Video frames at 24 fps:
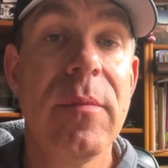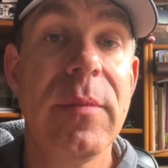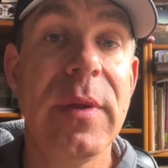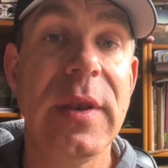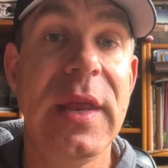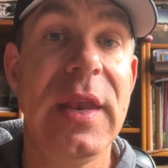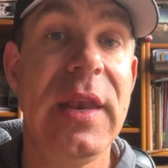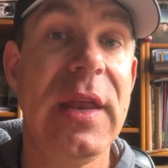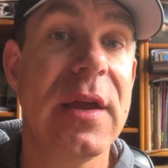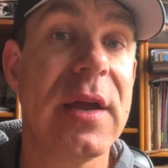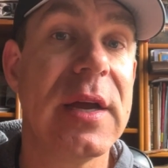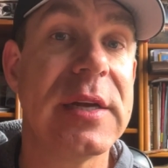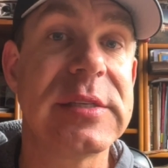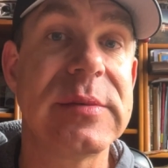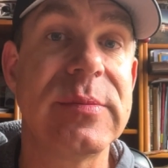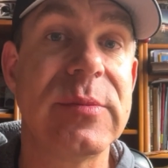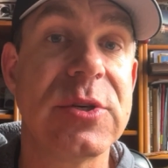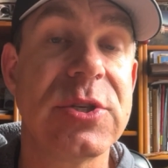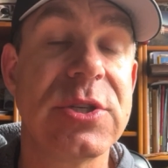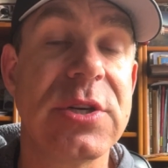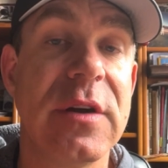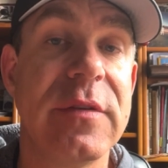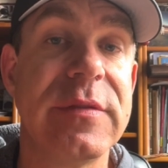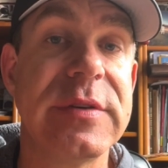Panini customer
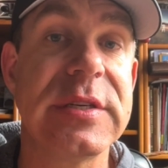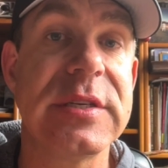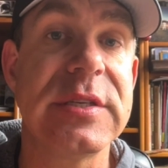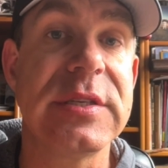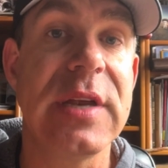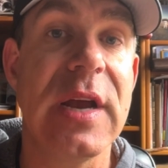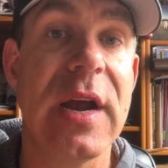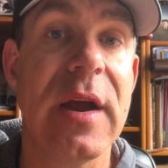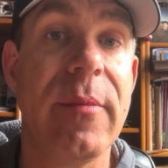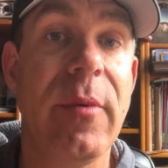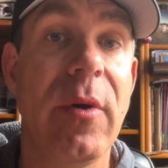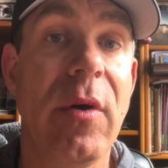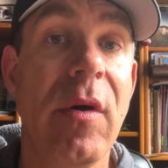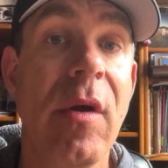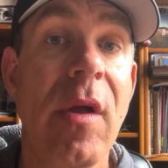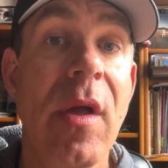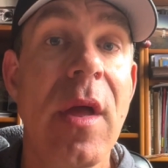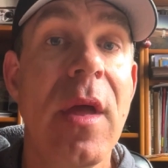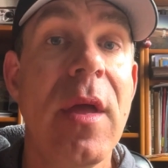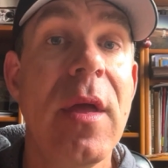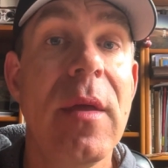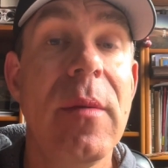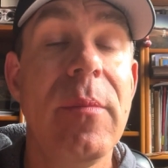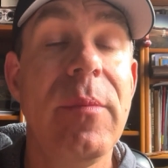service is terrible.
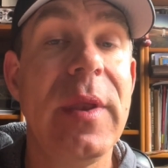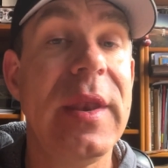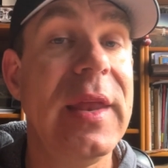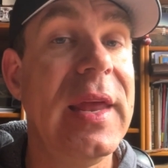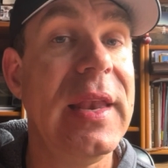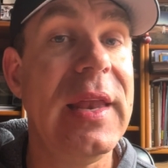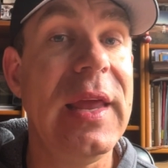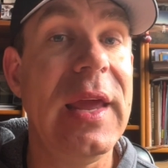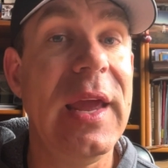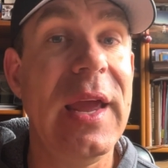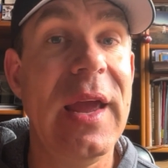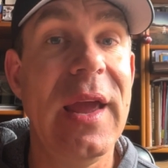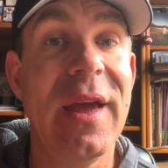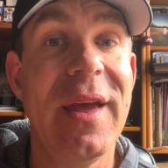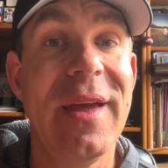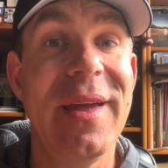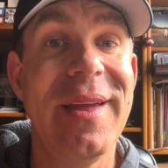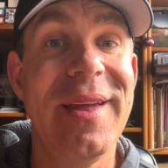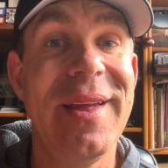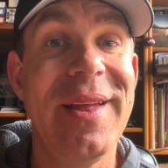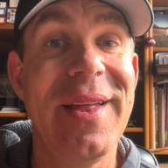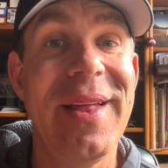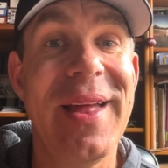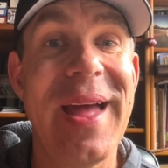Panini
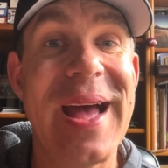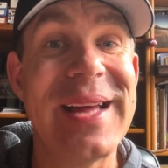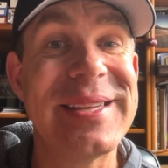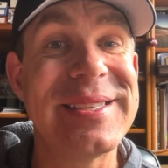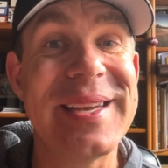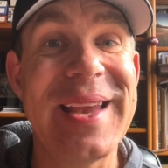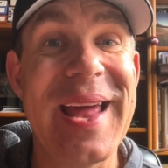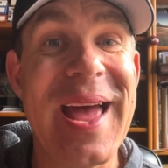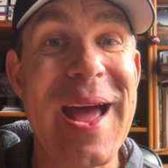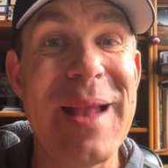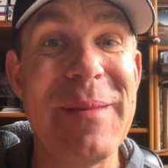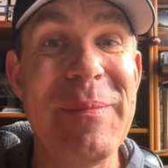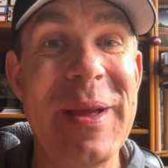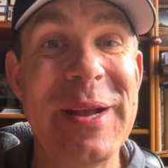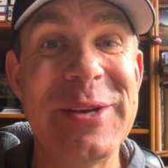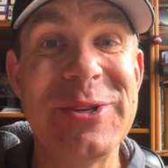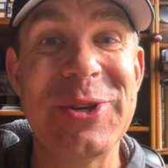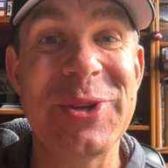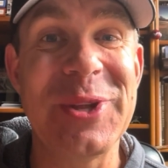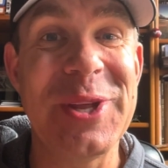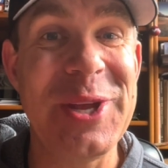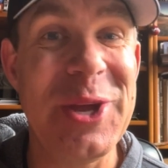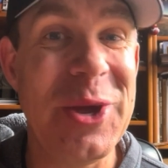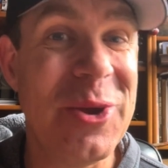hasn't had
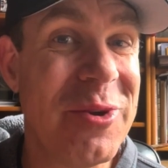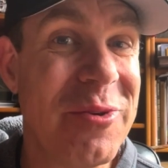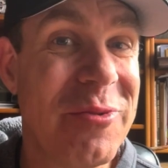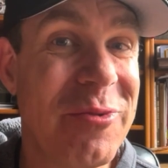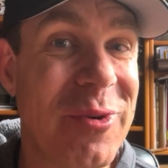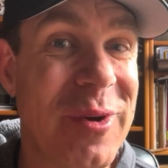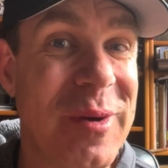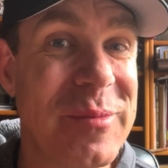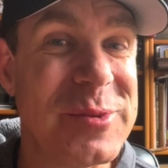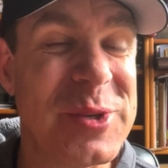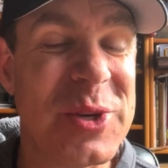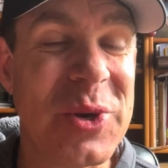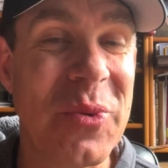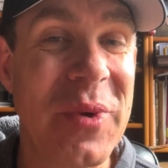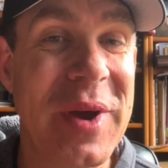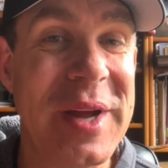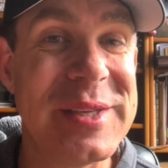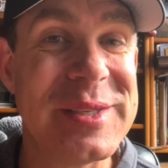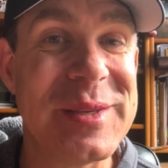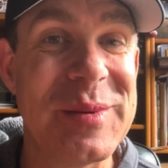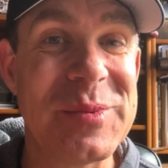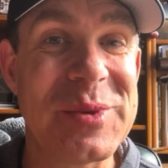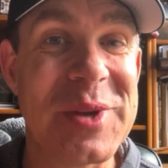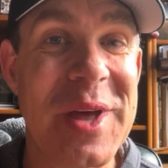major league uniforms in quite
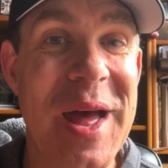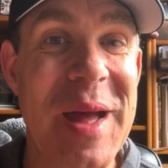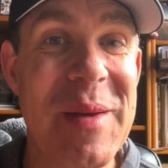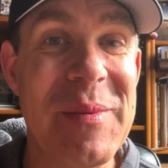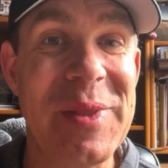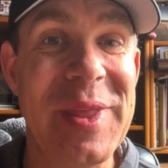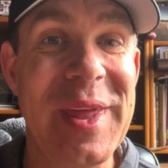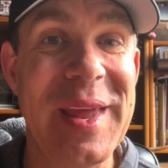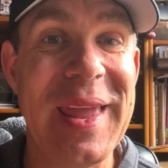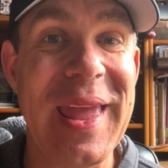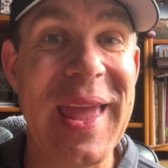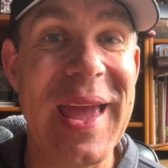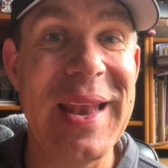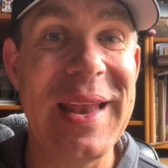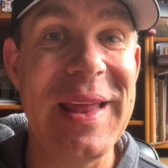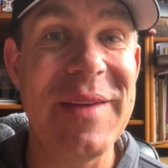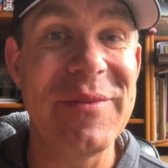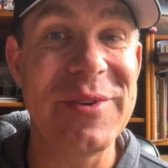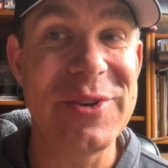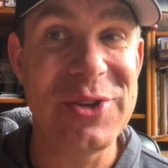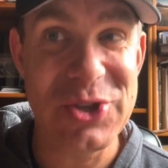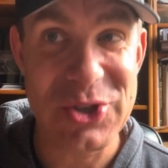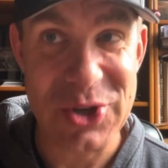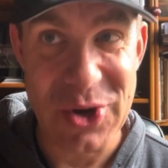some time, and they can't
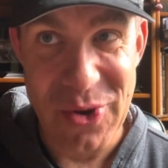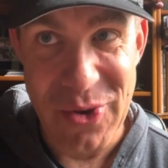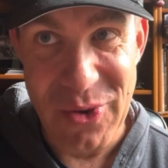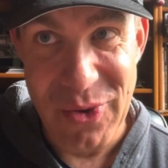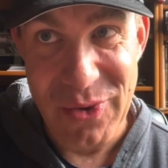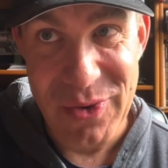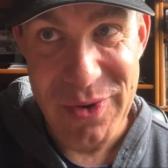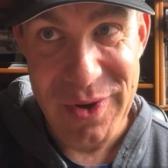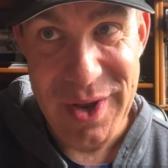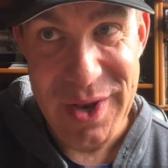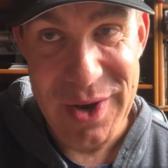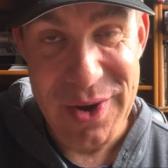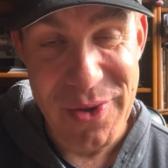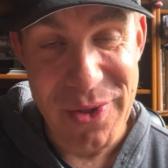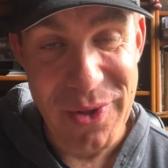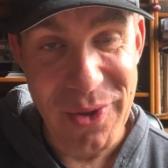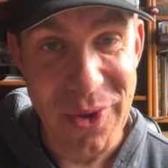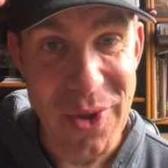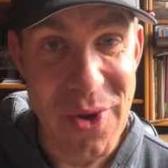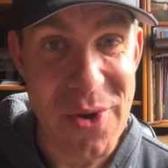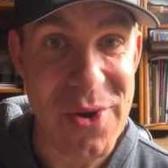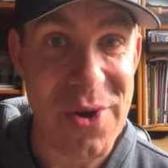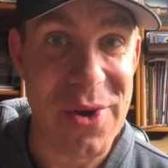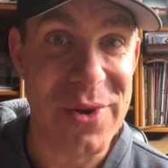even show, you know, the
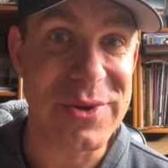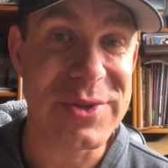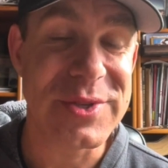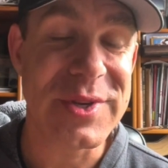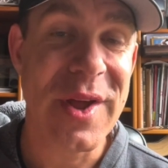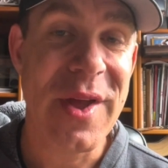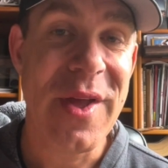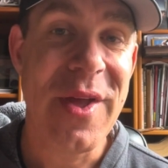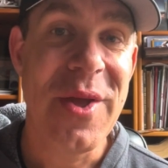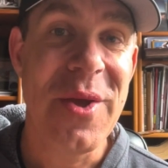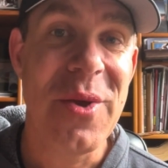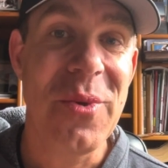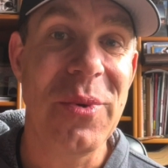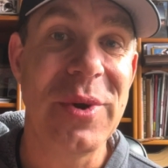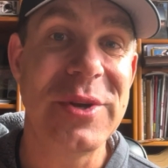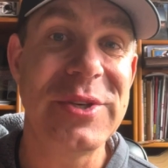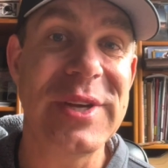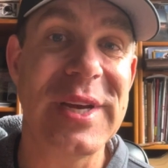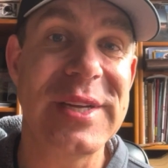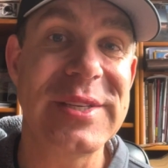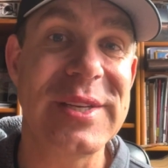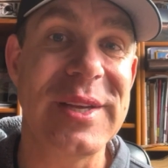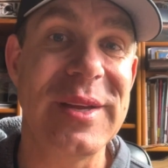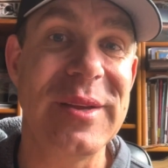logos, which
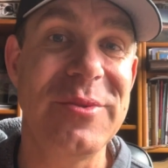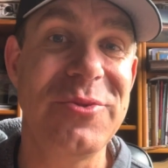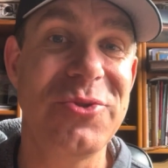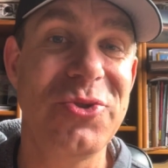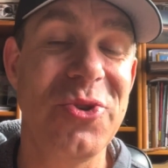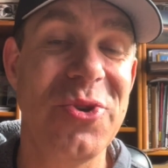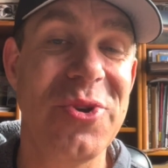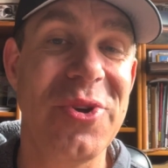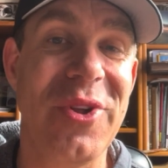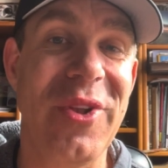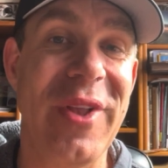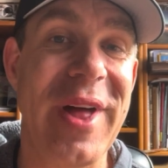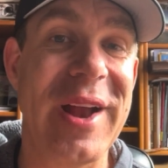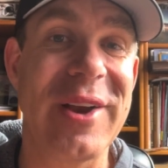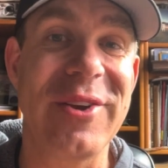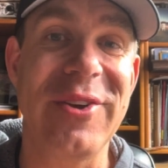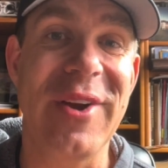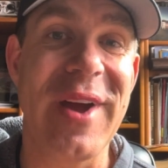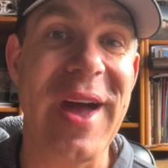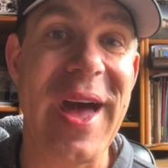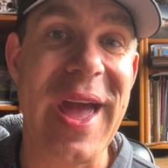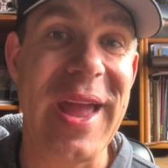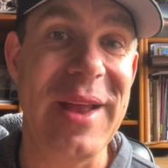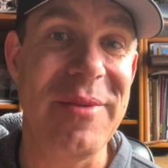as a true collector,
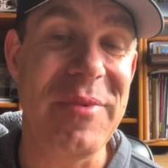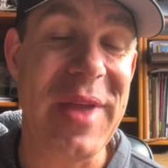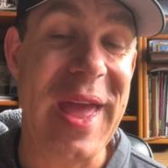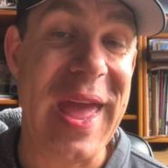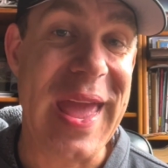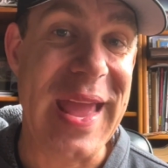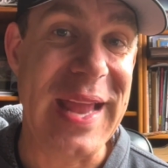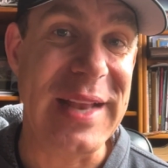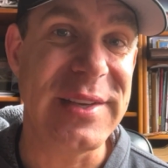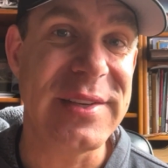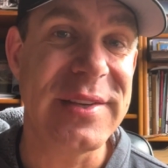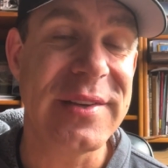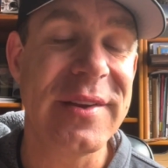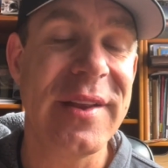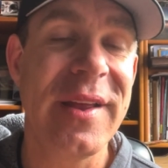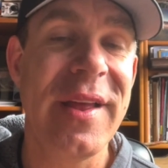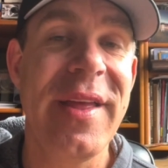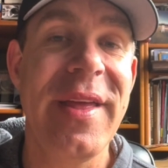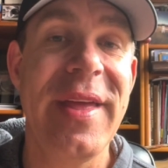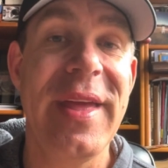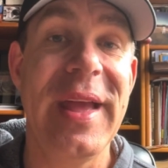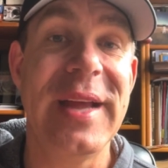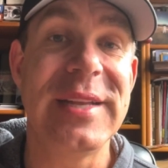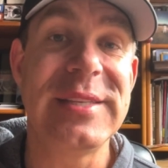I hate.
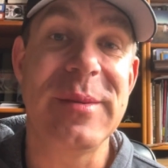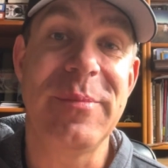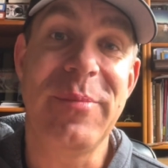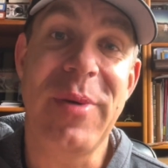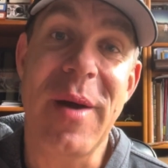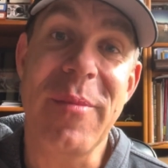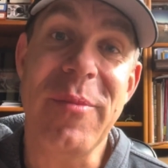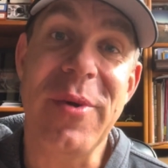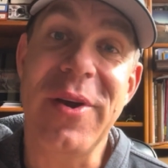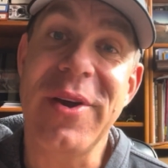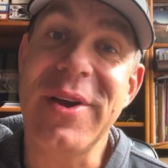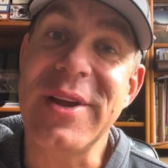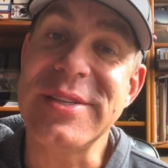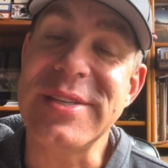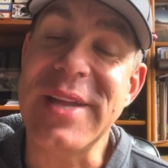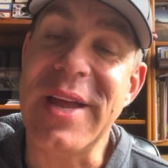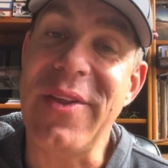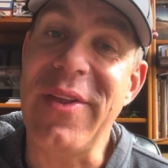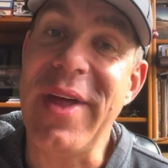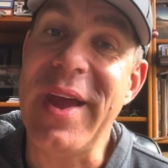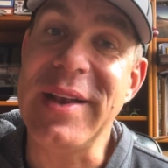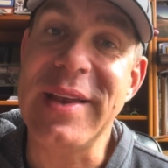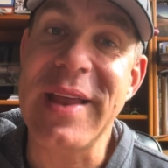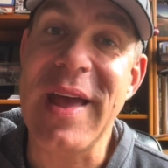It's a bummer because I
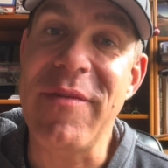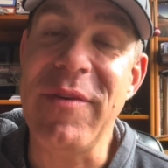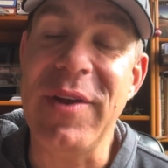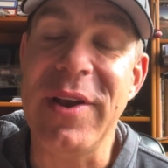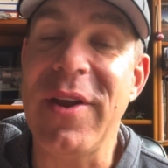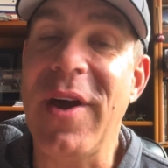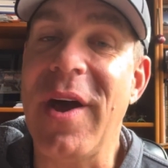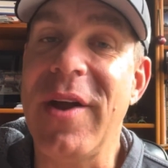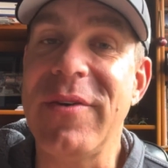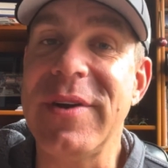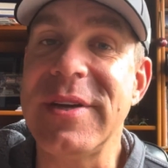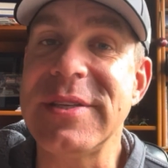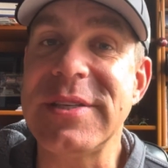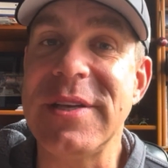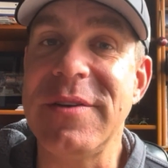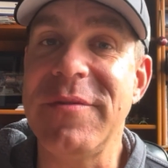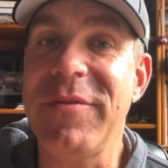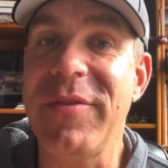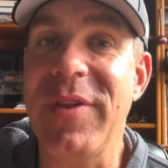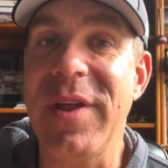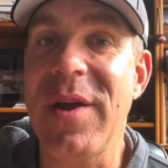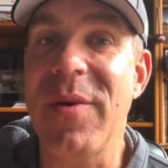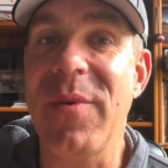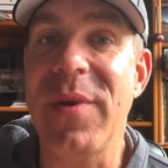liked having Donruss and
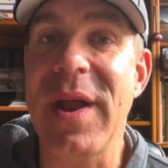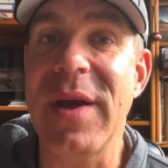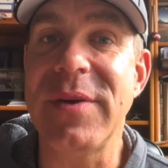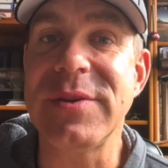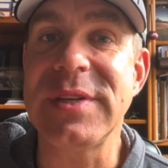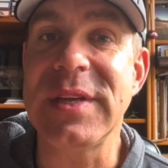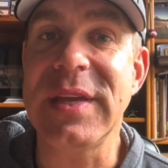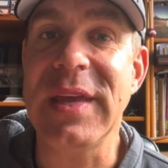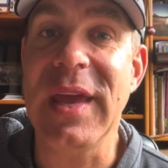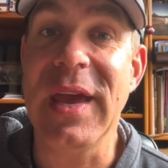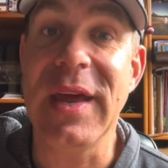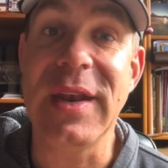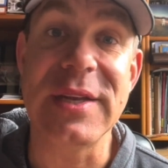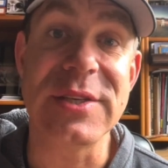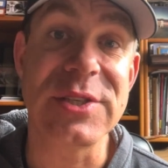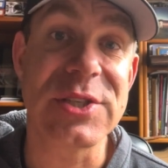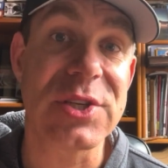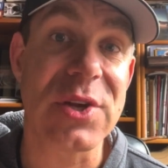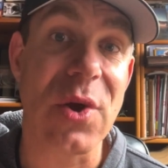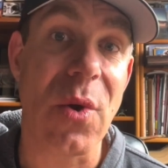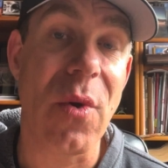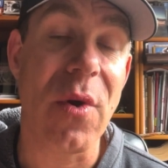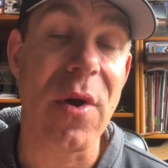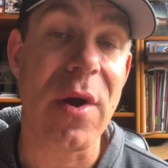Fleer when I was a kid and
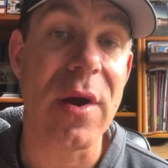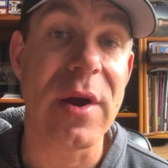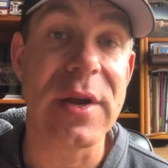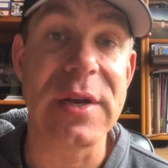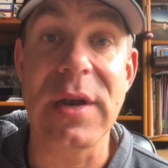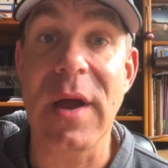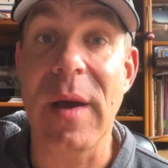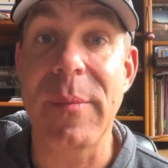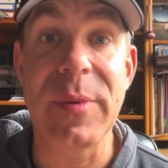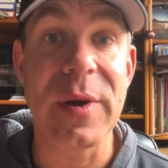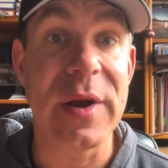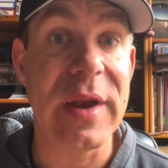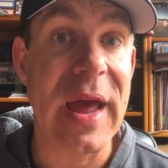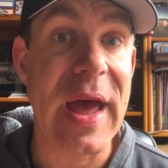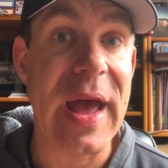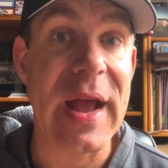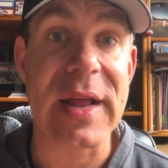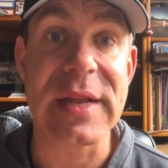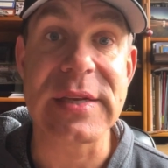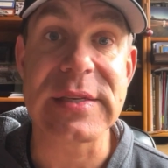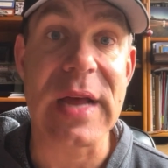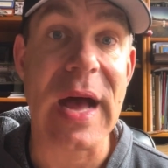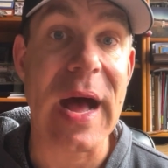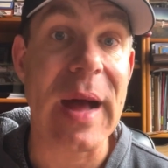Score and Upper Deck
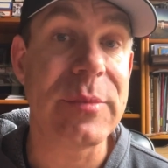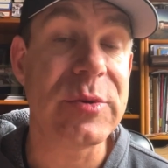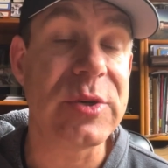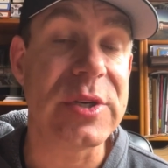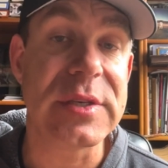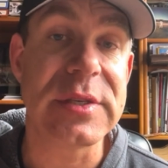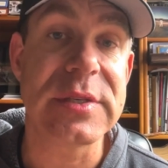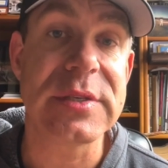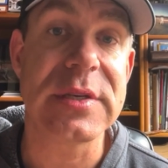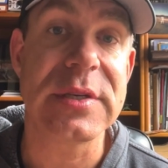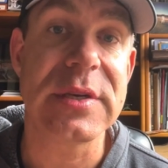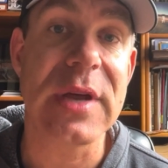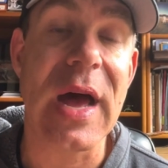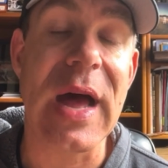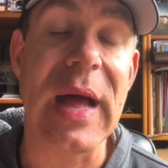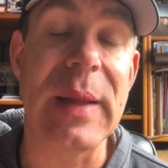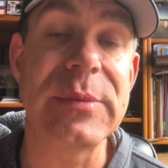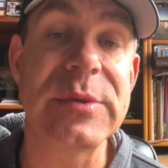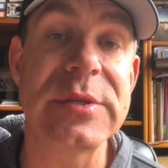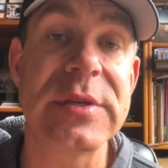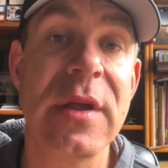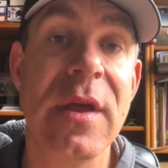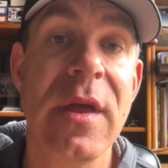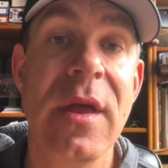as options to
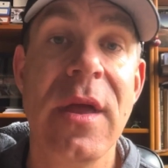Topps.